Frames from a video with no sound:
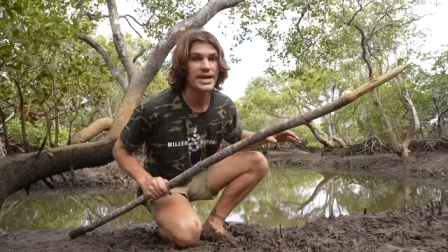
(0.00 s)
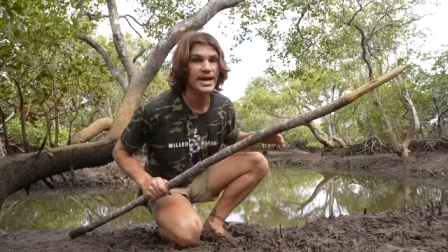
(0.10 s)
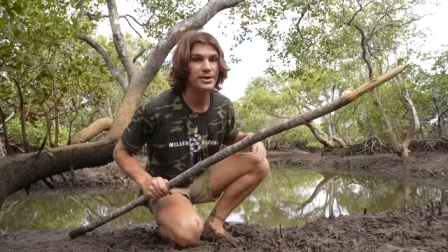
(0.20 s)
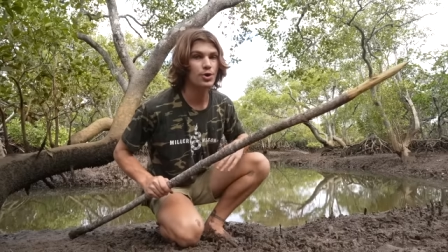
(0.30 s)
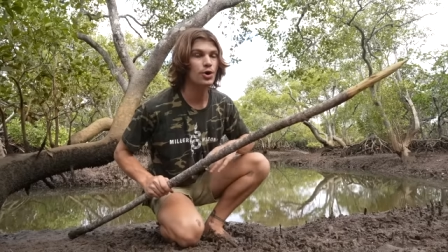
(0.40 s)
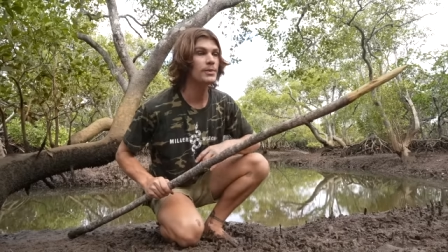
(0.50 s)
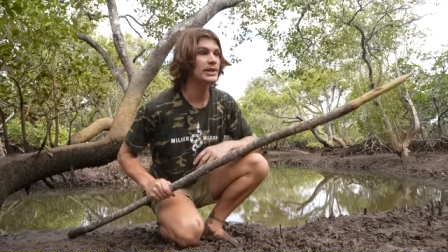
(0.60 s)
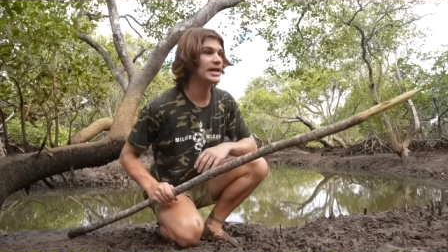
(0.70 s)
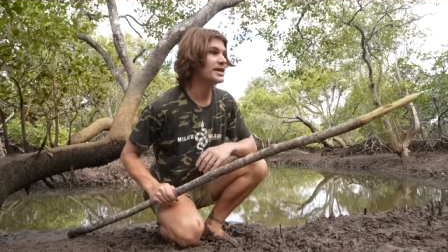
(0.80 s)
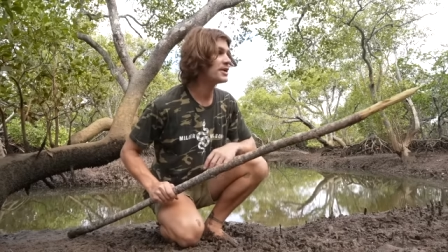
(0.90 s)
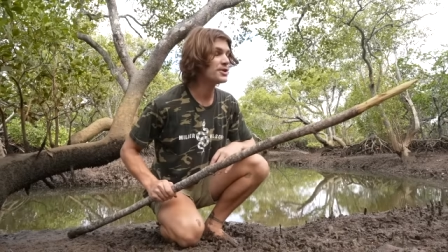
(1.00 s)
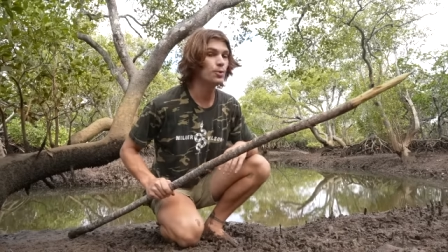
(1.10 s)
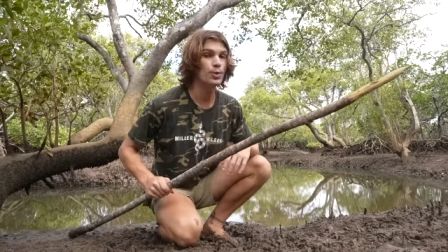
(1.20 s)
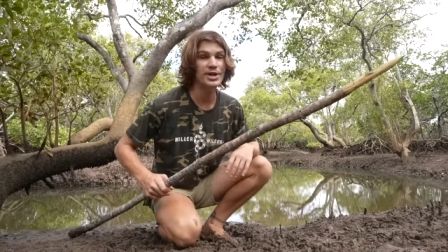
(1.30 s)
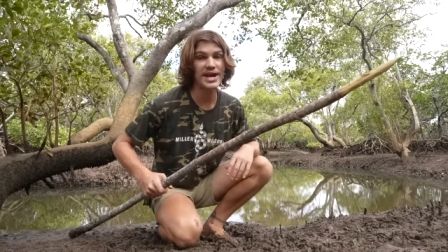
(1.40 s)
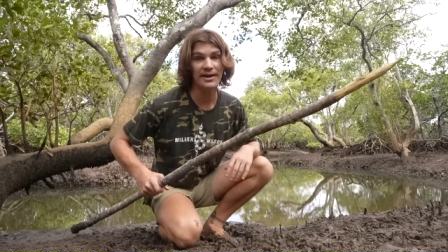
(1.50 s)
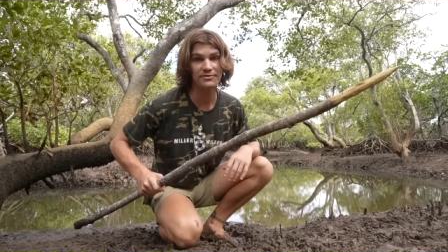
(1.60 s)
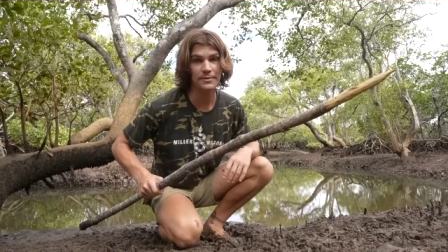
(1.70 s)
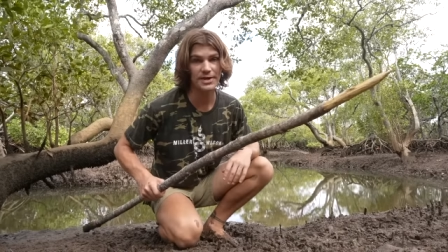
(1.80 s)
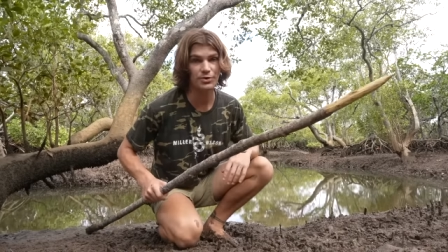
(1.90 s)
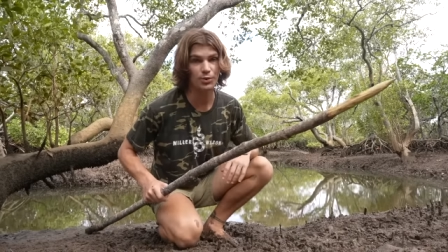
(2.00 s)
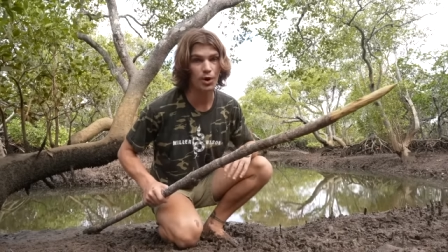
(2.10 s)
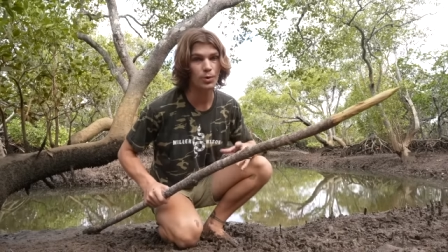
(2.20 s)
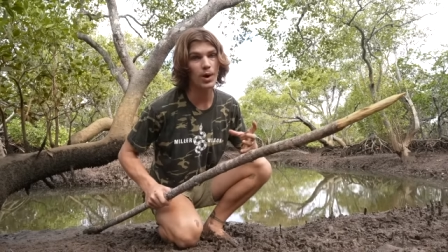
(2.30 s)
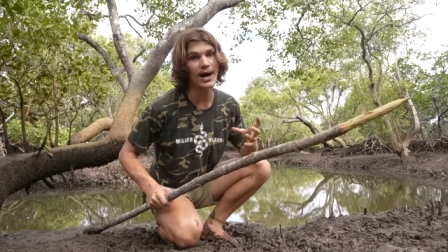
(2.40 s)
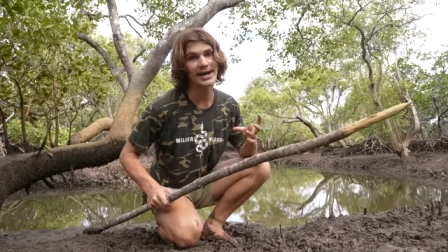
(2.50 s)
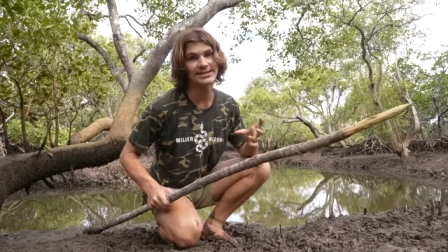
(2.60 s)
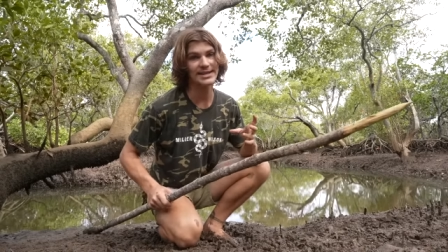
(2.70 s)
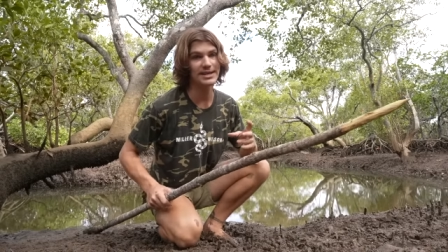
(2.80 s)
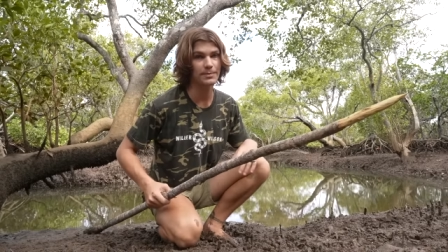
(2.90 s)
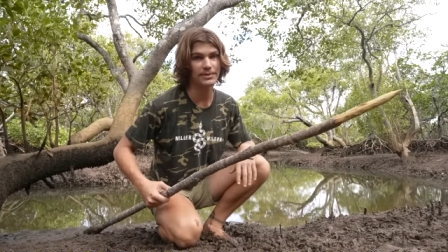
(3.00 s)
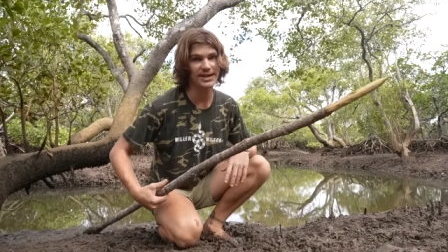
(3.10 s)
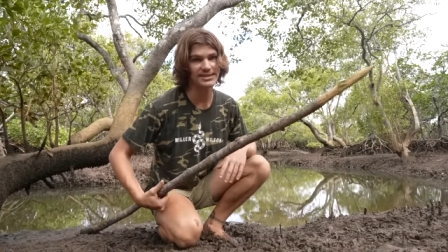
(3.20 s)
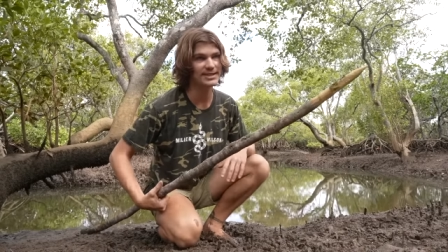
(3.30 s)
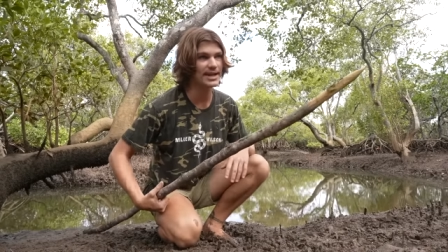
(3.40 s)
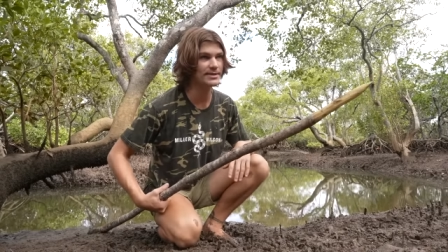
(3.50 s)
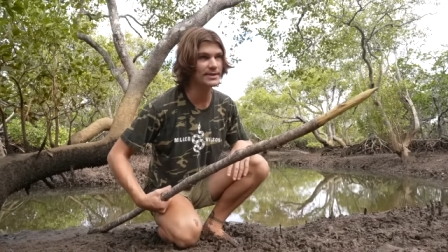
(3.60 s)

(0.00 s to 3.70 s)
yeah, normally you wouldn't have to be croc-wise in a place like